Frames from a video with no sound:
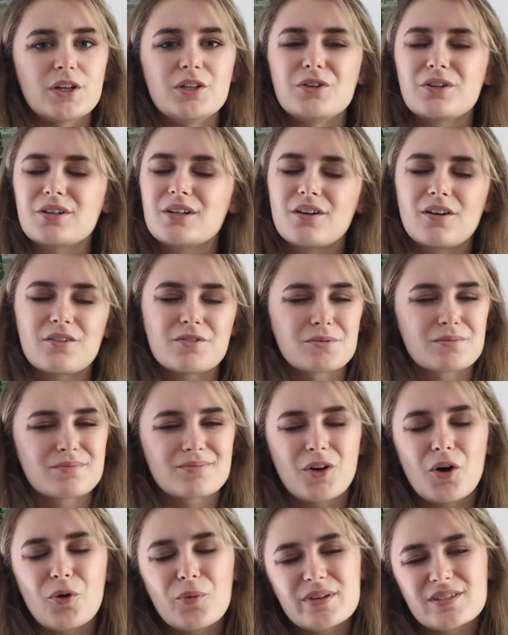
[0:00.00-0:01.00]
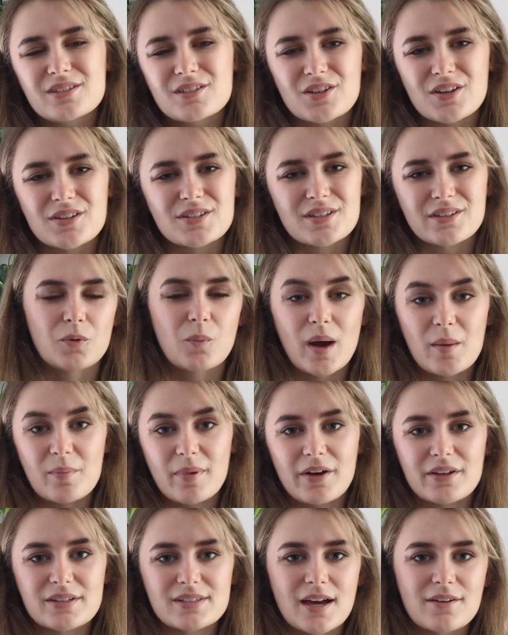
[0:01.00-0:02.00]
and you can always adjust the white
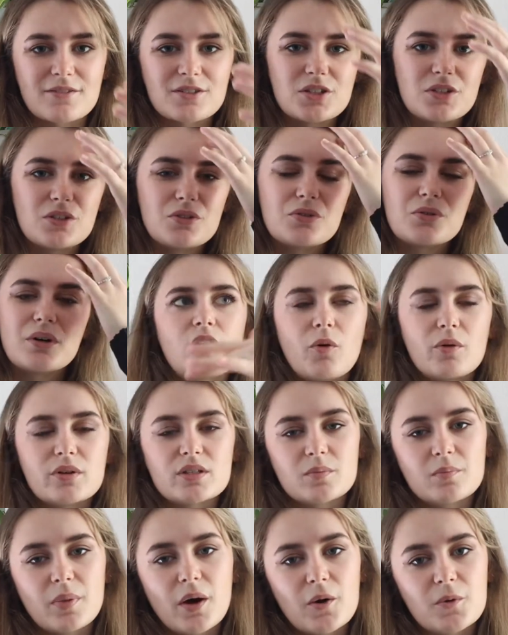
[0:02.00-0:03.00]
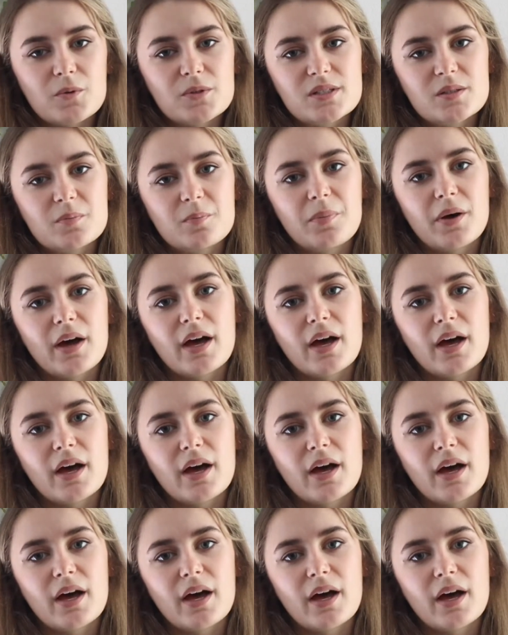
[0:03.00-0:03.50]
balance after you go into post.